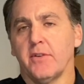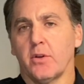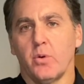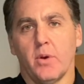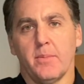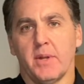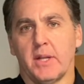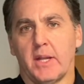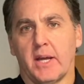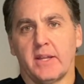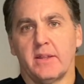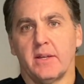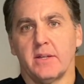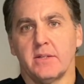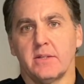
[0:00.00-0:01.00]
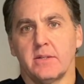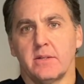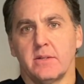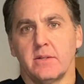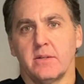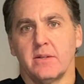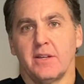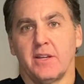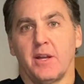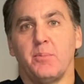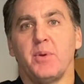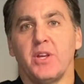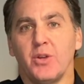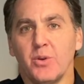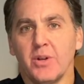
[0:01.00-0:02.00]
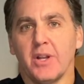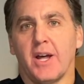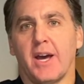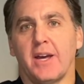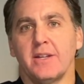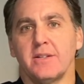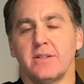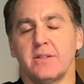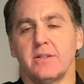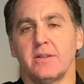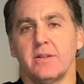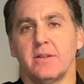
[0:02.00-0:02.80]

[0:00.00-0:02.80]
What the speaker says: equipment like this can be utilized